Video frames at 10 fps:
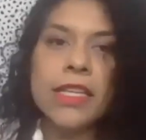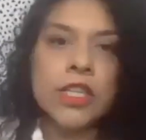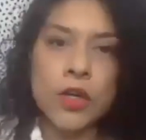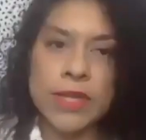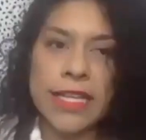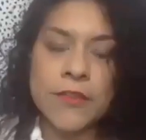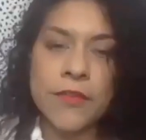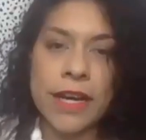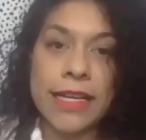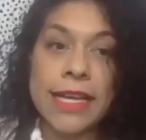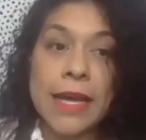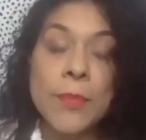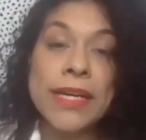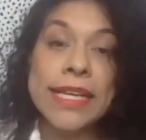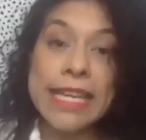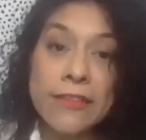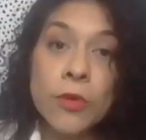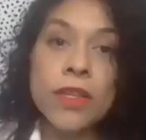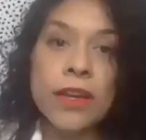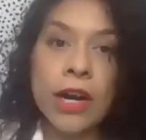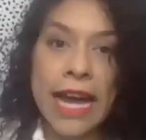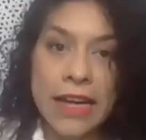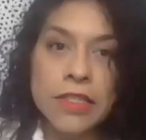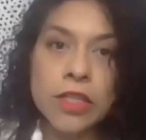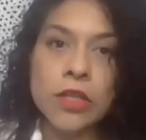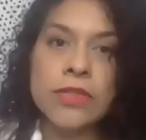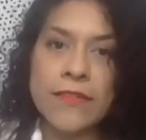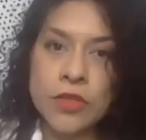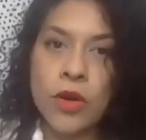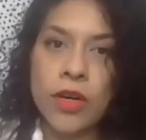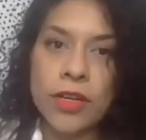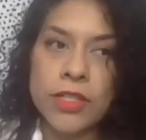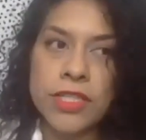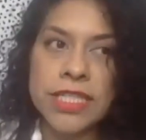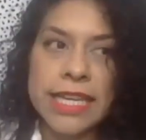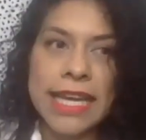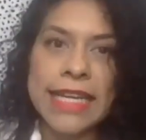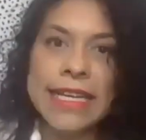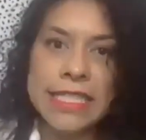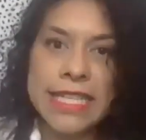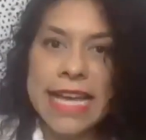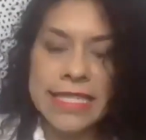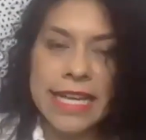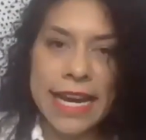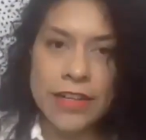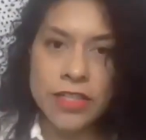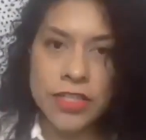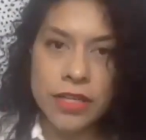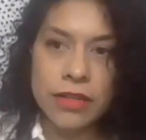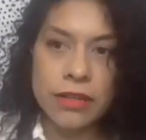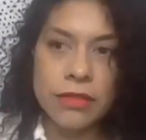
you know, that's fine. But even with her house clothes, I've told her she has to iron her shirt.